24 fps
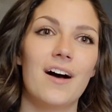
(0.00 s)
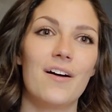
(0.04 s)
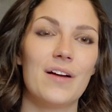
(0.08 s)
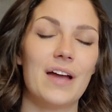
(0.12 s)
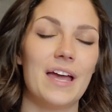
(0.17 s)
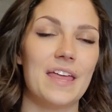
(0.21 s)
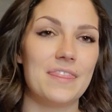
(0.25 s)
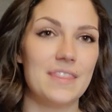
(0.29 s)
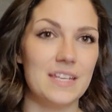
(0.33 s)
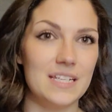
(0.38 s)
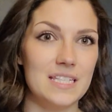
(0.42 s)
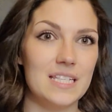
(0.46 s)

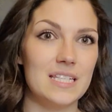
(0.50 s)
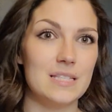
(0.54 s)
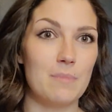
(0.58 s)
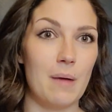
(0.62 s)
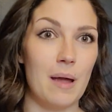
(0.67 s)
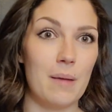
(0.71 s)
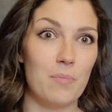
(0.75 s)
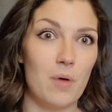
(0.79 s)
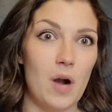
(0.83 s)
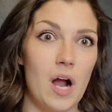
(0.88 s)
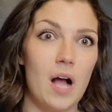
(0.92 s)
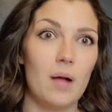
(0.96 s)
okay, this is
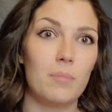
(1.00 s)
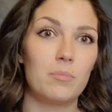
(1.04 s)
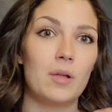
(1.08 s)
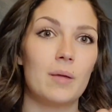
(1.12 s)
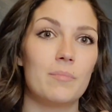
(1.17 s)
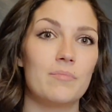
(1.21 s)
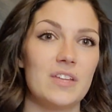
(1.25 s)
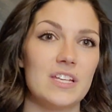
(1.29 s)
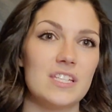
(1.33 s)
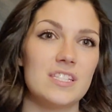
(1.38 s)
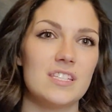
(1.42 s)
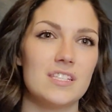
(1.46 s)
my
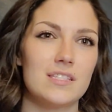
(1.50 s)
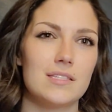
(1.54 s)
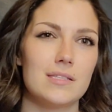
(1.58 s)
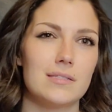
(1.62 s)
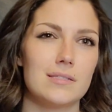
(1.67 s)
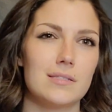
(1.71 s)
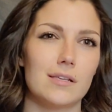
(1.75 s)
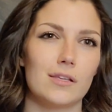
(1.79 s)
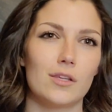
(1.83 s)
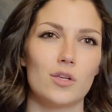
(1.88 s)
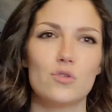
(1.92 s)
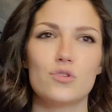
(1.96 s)
problem, this is the
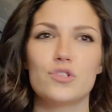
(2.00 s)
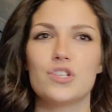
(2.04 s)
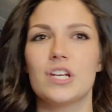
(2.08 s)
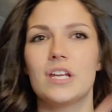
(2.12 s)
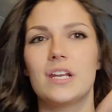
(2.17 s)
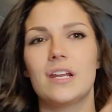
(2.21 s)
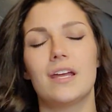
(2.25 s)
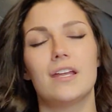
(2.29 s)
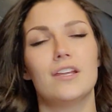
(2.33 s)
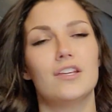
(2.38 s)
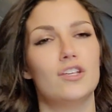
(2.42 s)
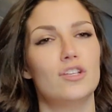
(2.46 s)

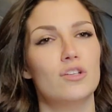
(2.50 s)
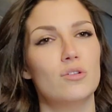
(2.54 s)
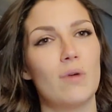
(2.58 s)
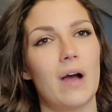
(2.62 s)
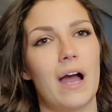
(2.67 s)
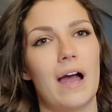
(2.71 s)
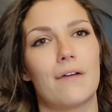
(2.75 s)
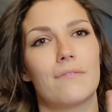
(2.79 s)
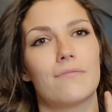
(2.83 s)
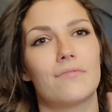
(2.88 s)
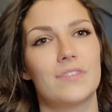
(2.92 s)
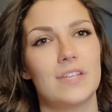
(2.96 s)
solution, and you
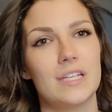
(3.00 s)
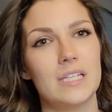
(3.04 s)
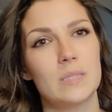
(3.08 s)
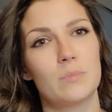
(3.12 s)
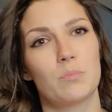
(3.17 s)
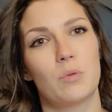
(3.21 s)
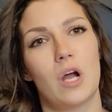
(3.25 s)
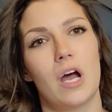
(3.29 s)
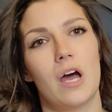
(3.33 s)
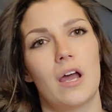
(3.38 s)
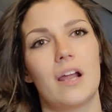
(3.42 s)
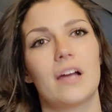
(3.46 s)
have this
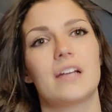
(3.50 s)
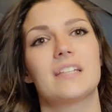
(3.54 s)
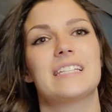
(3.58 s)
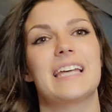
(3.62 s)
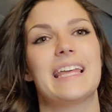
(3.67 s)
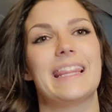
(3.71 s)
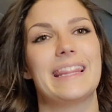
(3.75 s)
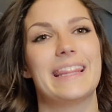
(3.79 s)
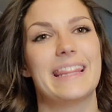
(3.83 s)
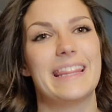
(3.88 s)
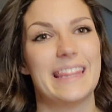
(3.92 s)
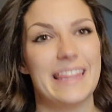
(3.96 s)
product,
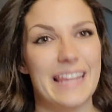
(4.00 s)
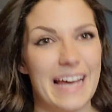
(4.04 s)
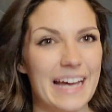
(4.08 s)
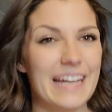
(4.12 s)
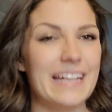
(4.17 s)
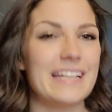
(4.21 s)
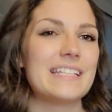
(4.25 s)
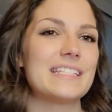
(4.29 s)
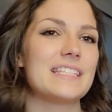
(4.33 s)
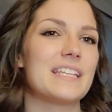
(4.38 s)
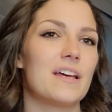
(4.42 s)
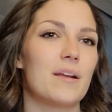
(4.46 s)
and
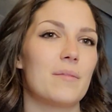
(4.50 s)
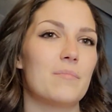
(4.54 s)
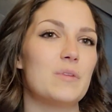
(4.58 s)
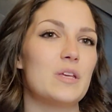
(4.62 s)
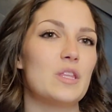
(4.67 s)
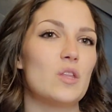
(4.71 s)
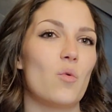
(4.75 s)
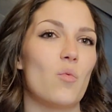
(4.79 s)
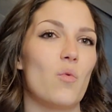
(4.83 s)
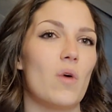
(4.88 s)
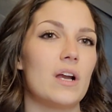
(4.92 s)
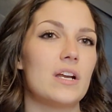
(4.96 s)
that is going to be
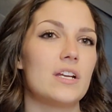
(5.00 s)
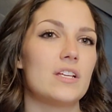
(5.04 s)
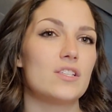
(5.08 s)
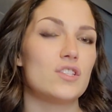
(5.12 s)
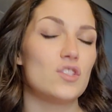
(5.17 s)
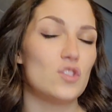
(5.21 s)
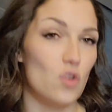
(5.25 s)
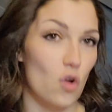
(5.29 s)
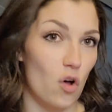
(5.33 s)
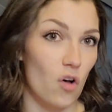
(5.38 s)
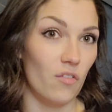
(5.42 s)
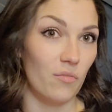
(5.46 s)
the one to
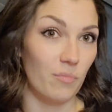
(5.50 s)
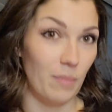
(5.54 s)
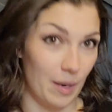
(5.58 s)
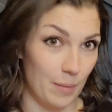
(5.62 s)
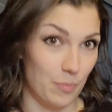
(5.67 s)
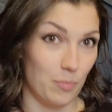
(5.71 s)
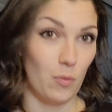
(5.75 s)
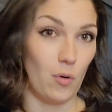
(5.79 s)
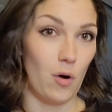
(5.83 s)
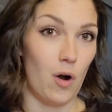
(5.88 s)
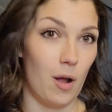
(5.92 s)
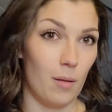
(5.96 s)
solve my
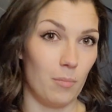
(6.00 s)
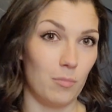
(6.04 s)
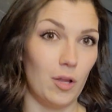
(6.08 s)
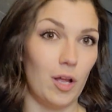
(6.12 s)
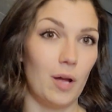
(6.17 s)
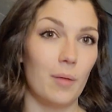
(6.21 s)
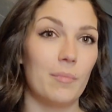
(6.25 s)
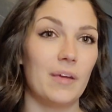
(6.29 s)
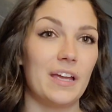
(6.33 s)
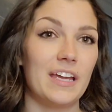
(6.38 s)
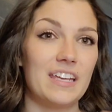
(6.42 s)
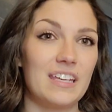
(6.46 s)

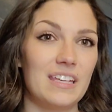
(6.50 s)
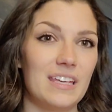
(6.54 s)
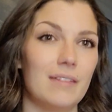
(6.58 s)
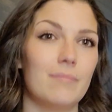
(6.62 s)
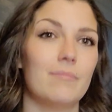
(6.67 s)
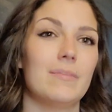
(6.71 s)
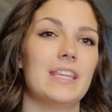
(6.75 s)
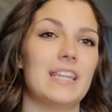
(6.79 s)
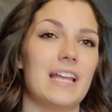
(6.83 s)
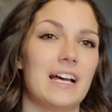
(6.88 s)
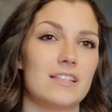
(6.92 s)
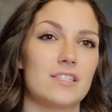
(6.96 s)
problem and give
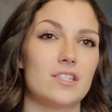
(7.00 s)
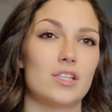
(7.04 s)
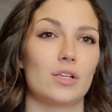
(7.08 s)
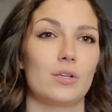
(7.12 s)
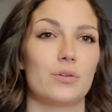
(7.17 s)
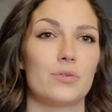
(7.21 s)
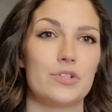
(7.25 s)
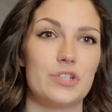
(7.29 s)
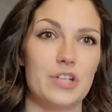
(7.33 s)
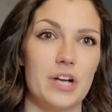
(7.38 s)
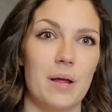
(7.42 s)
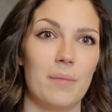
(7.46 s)
me that
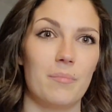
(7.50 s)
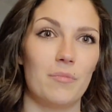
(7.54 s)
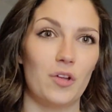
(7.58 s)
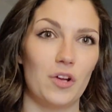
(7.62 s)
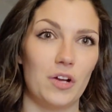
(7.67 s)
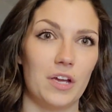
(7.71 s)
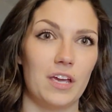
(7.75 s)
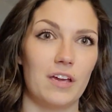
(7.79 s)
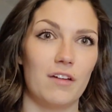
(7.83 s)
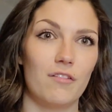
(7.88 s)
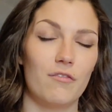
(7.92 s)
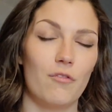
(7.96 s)
solution I'm
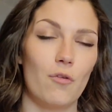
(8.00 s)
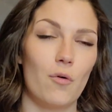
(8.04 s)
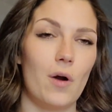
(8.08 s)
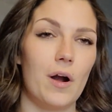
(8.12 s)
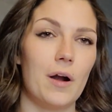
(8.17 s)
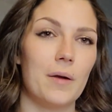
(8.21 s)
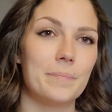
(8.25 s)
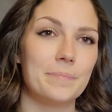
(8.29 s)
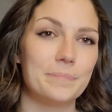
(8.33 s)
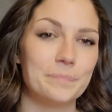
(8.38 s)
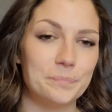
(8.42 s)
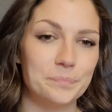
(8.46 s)
looking
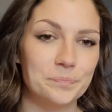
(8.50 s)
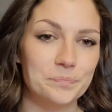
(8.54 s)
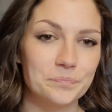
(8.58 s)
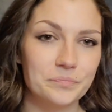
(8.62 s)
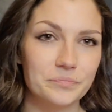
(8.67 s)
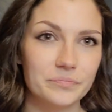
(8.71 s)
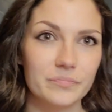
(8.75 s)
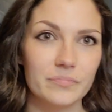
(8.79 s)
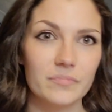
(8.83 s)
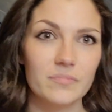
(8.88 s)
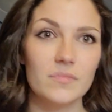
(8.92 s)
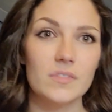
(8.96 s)
for.
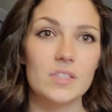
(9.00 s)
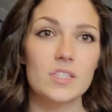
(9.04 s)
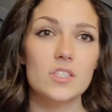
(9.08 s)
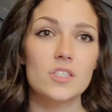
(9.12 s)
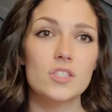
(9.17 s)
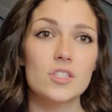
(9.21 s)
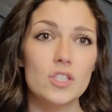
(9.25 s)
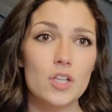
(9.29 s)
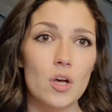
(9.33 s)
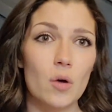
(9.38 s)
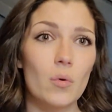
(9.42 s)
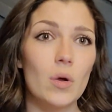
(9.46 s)

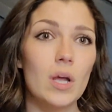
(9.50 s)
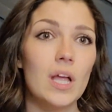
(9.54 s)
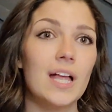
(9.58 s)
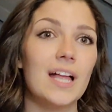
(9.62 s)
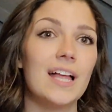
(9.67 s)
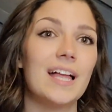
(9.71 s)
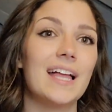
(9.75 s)
So